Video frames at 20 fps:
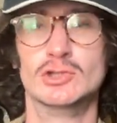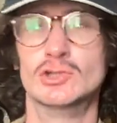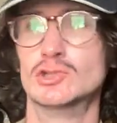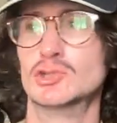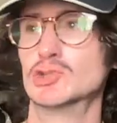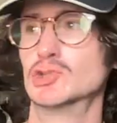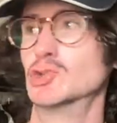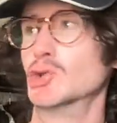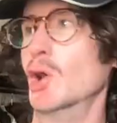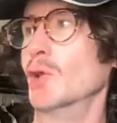
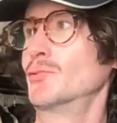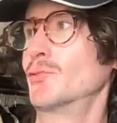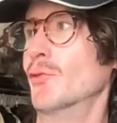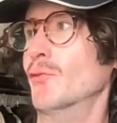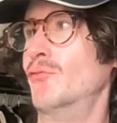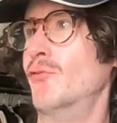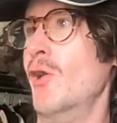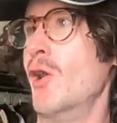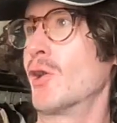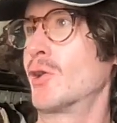"Shut the
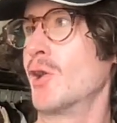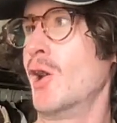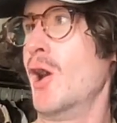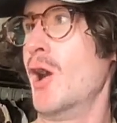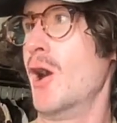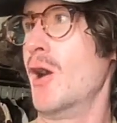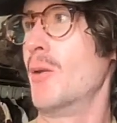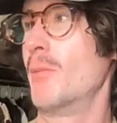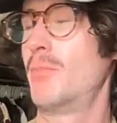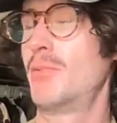fuck
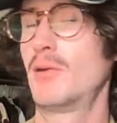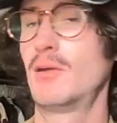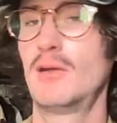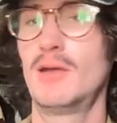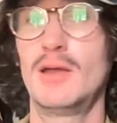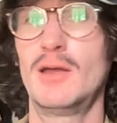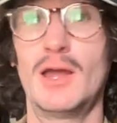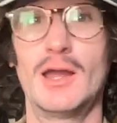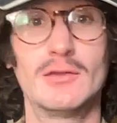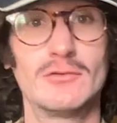up."
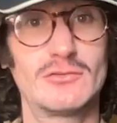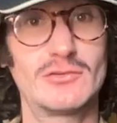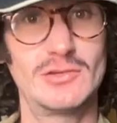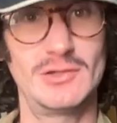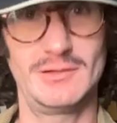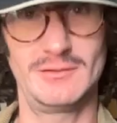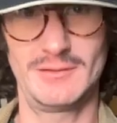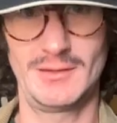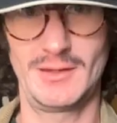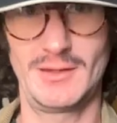and
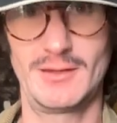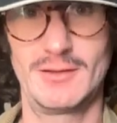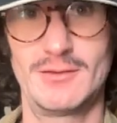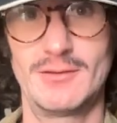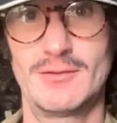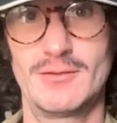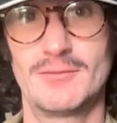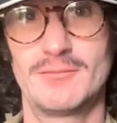she did.